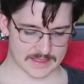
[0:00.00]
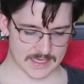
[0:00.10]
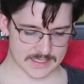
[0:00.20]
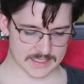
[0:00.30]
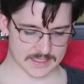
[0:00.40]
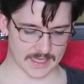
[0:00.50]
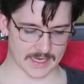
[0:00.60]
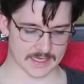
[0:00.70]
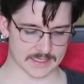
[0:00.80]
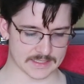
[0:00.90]
There's this
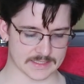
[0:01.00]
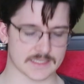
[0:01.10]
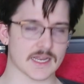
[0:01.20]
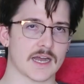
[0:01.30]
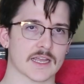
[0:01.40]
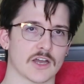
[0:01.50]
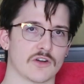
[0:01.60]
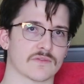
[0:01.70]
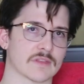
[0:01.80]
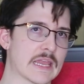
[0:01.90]
like dark
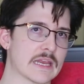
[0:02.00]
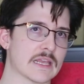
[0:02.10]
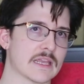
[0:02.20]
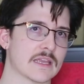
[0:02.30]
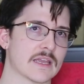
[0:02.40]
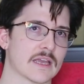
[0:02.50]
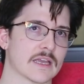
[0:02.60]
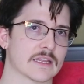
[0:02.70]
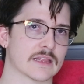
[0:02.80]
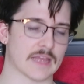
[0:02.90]
elf lady
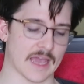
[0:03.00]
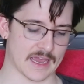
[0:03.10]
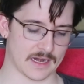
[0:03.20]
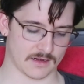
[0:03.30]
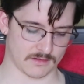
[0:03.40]
that